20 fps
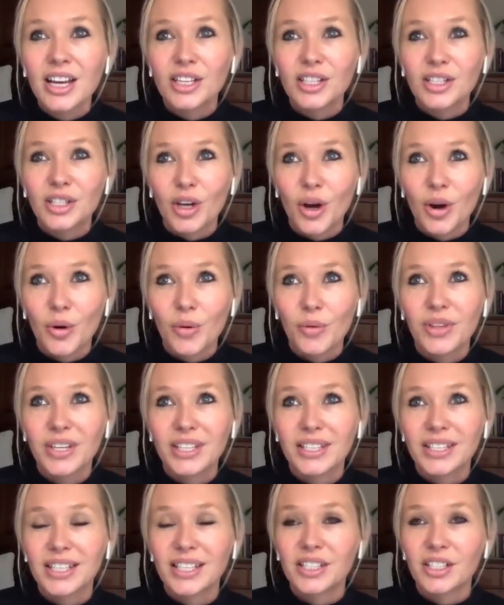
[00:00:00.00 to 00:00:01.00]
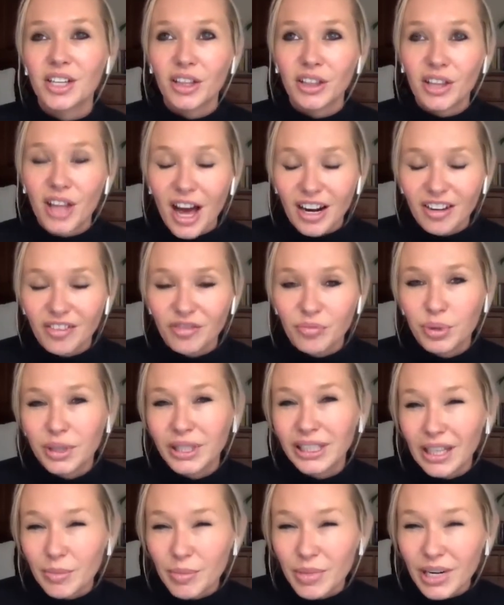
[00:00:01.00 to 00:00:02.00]
So this is a lot of
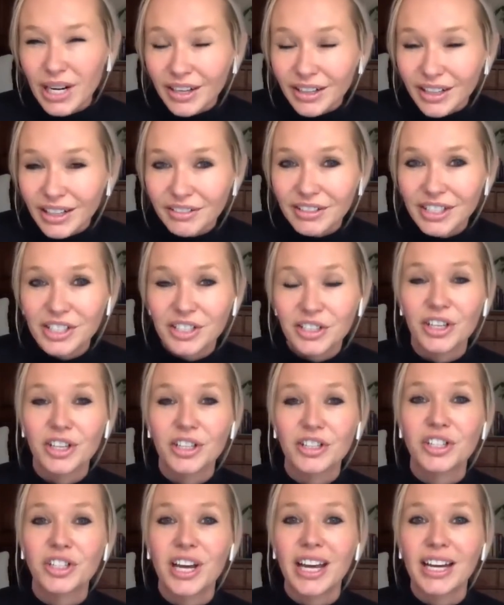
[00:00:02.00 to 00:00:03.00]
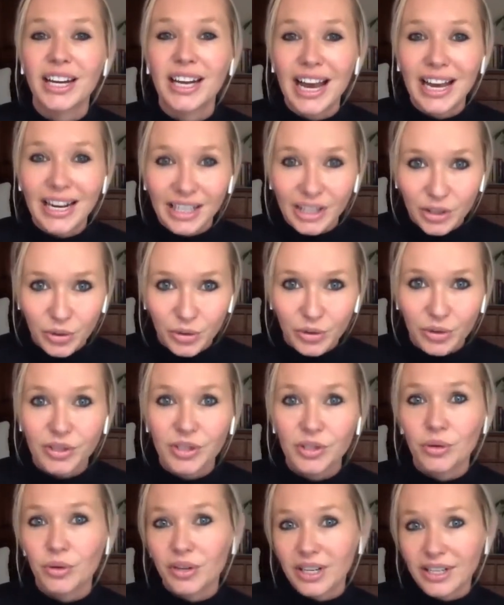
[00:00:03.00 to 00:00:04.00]
preliminary research and anecdotal
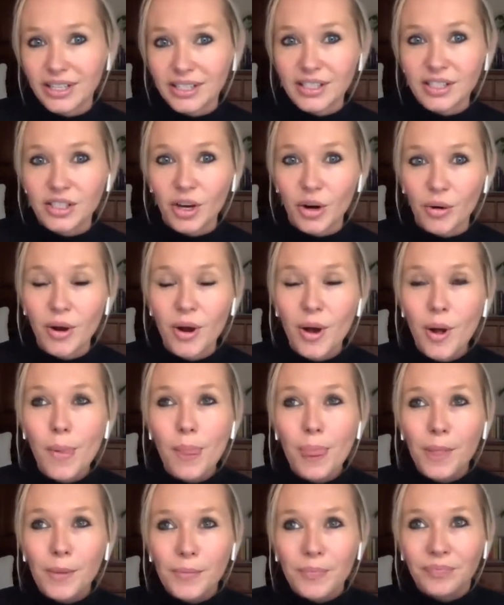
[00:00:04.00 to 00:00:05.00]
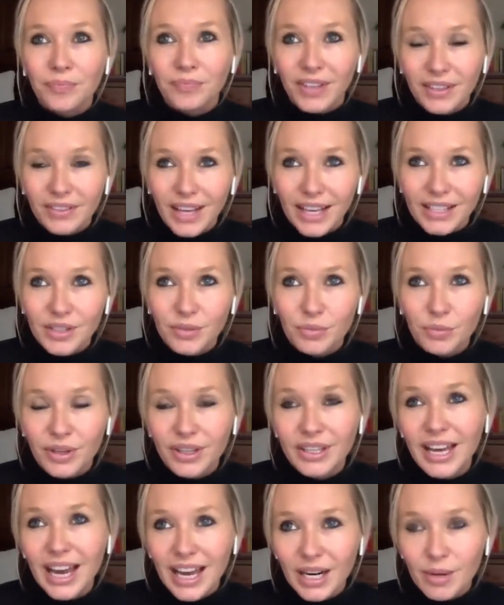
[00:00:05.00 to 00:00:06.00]
stories. So that's
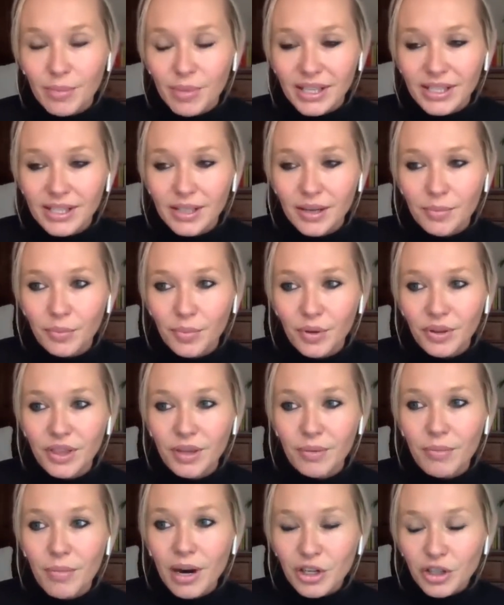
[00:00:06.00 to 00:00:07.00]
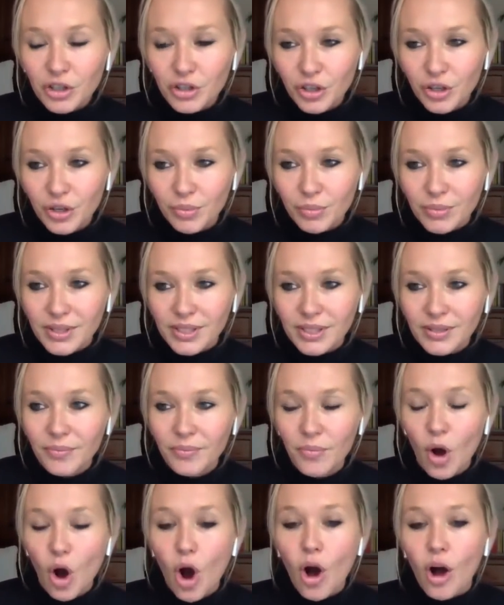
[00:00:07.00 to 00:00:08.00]
with cannabis. With the mushrooms,
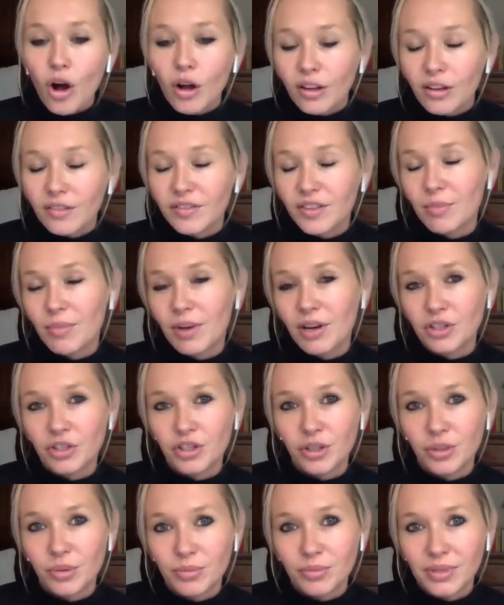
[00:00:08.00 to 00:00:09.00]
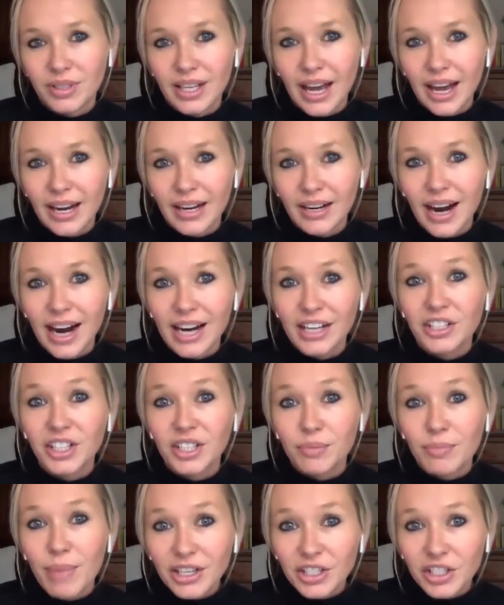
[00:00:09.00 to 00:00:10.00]
all of the mushrooms that I
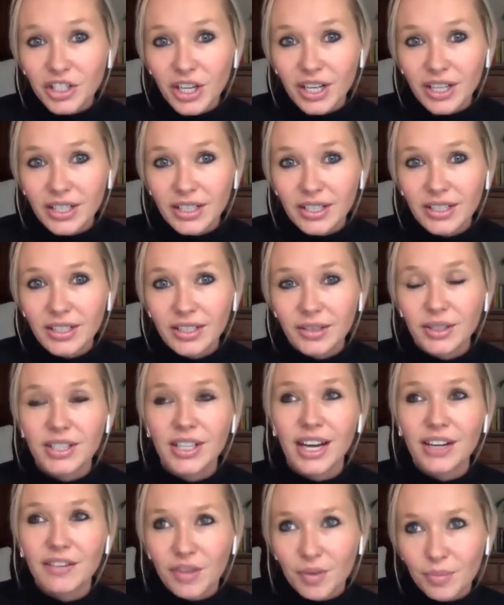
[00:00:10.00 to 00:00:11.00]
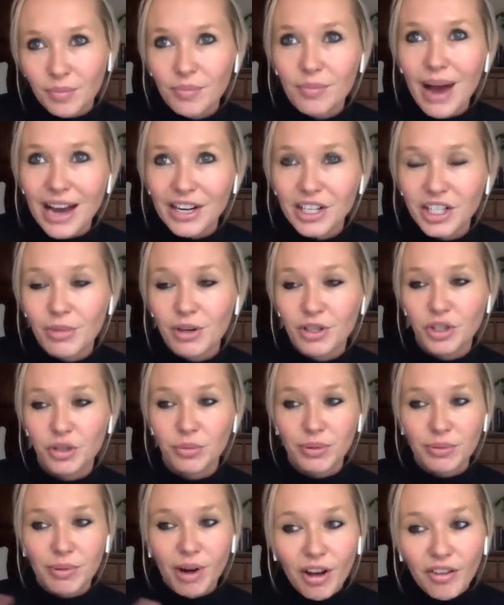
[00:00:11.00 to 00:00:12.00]
just mentioned, aside from magic
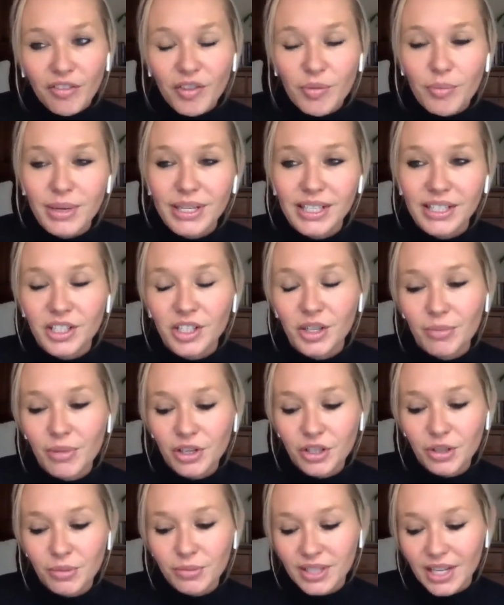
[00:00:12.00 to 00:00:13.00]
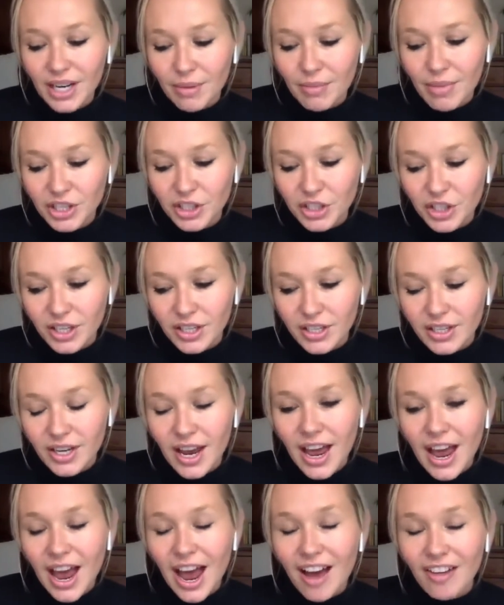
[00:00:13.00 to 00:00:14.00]
mushrooms, but all of the medicinal mushrooms that I mentioned
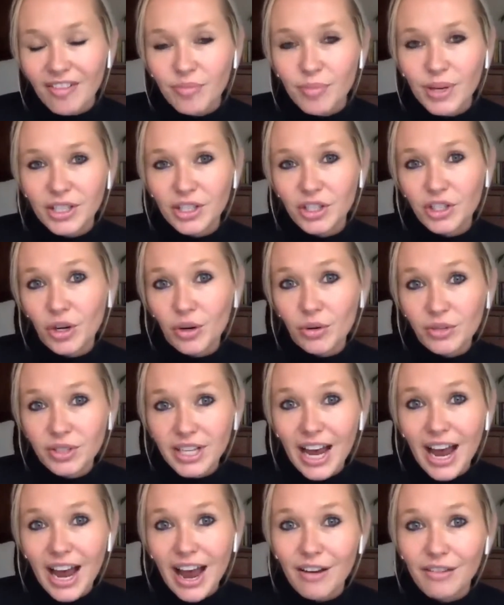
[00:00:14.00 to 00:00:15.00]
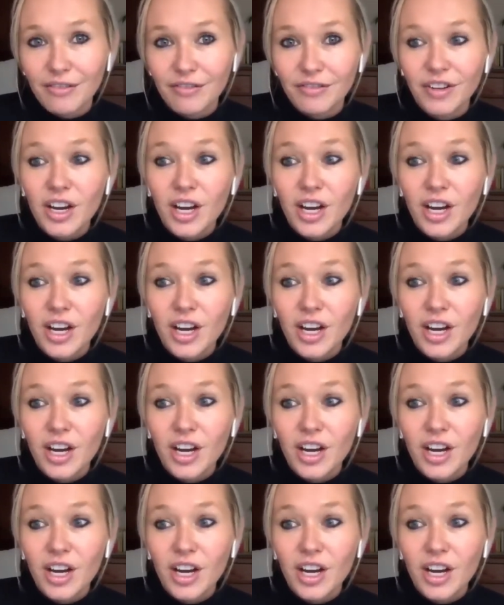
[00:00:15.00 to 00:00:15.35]
have been shown to have